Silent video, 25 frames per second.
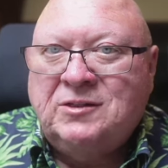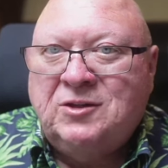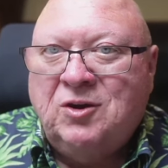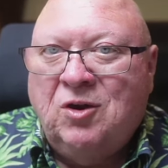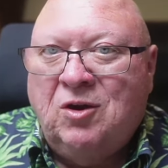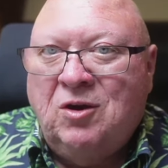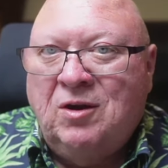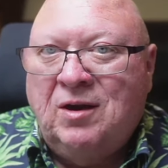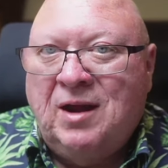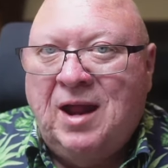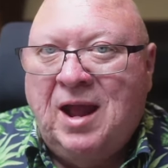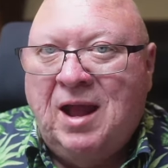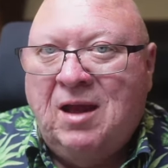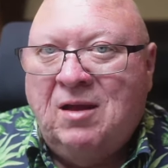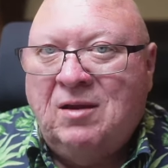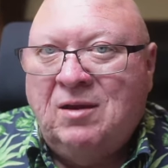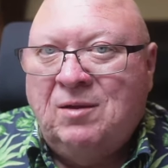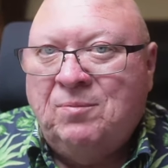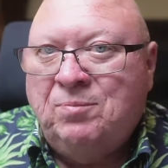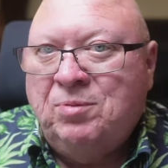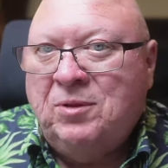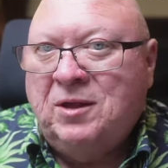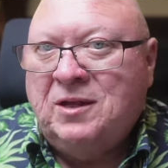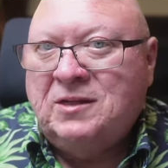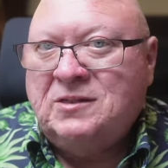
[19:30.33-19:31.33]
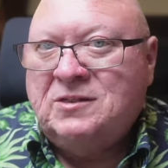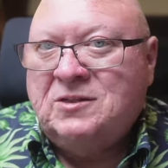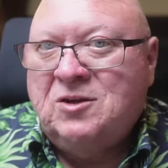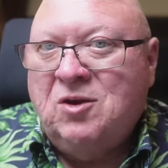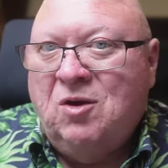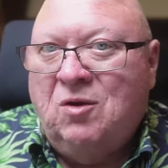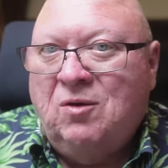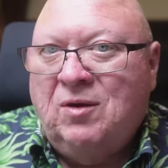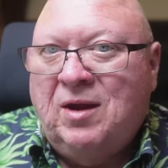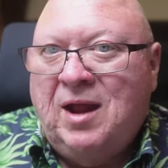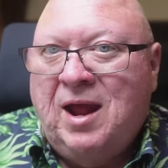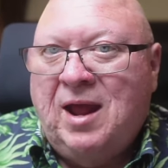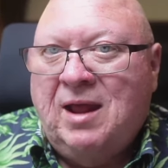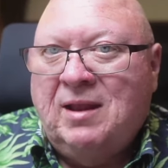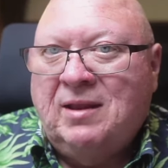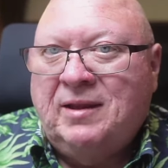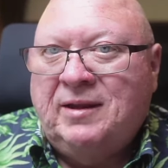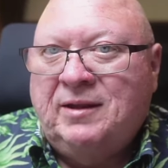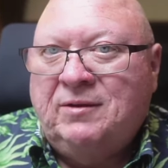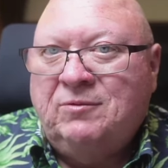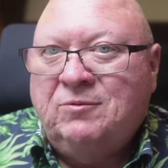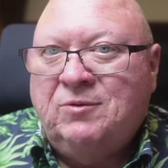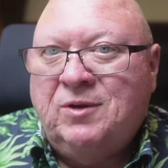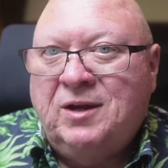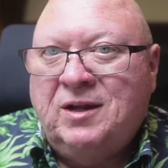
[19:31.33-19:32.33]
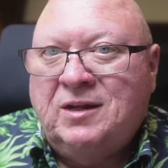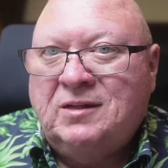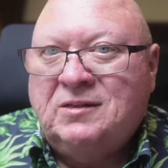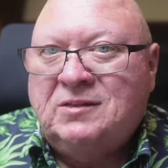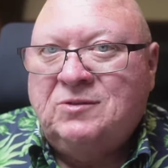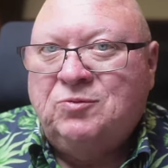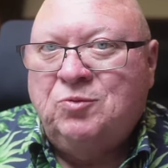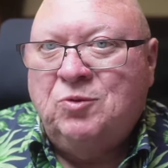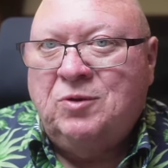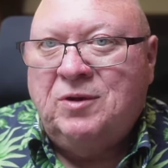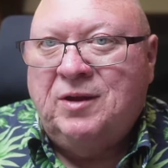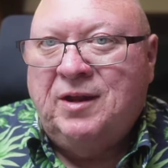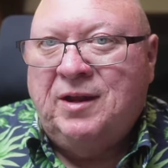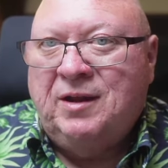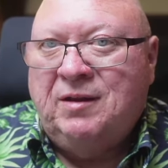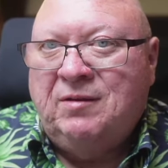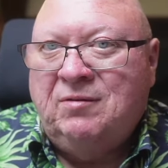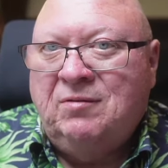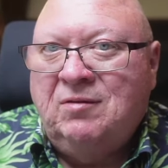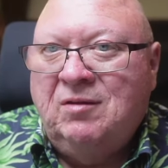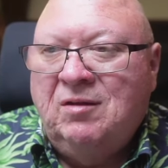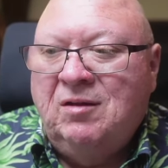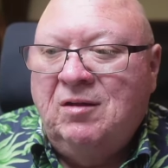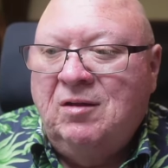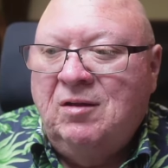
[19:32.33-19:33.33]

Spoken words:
started out at a place called Alleen Rents where they,